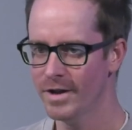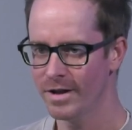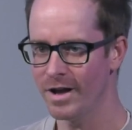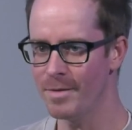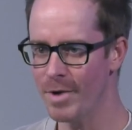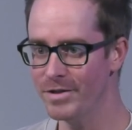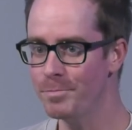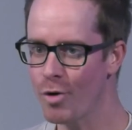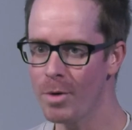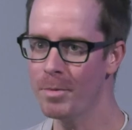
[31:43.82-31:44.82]
I think
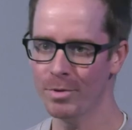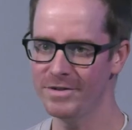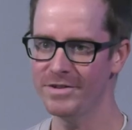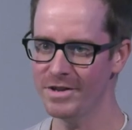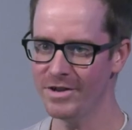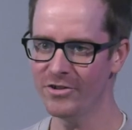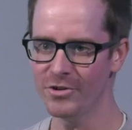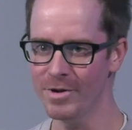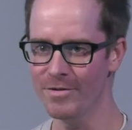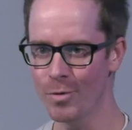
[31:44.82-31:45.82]
probably to the
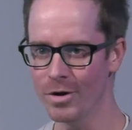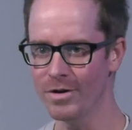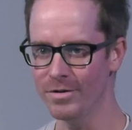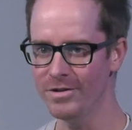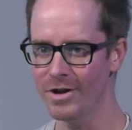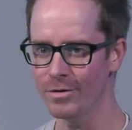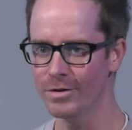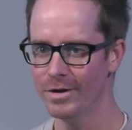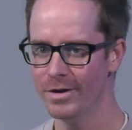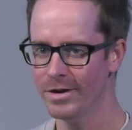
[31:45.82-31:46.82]
detriment of workers, you
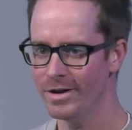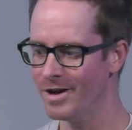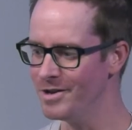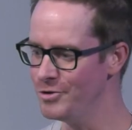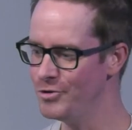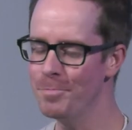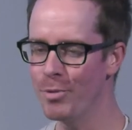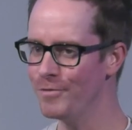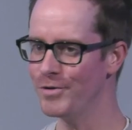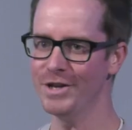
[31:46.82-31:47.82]
know. You do a
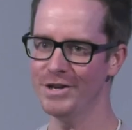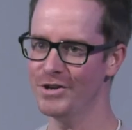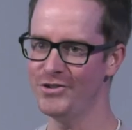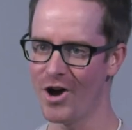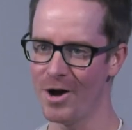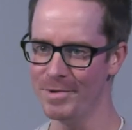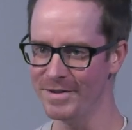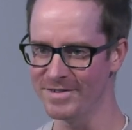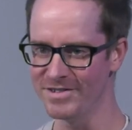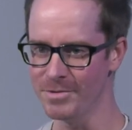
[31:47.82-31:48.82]
perfectly good job and the
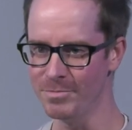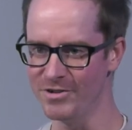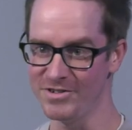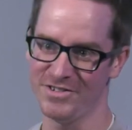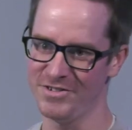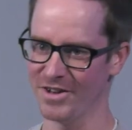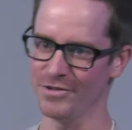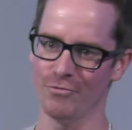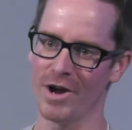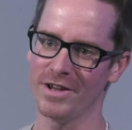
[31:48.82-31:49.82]
system just
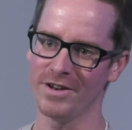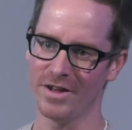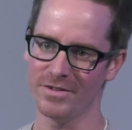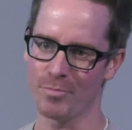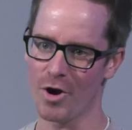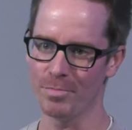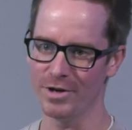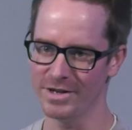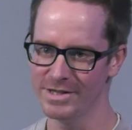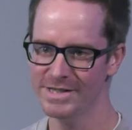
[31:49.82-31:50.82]
doesn't recognize it
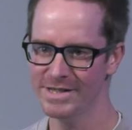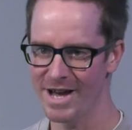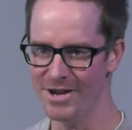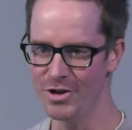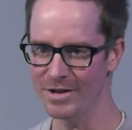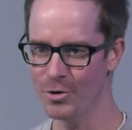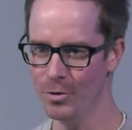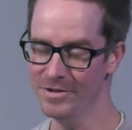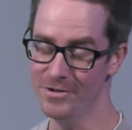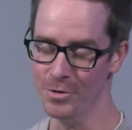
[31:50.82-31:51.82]
properly, and you get
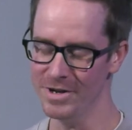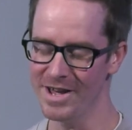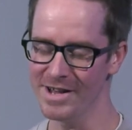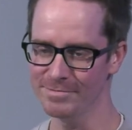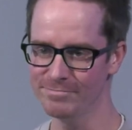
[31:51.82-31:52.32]
told to do it again.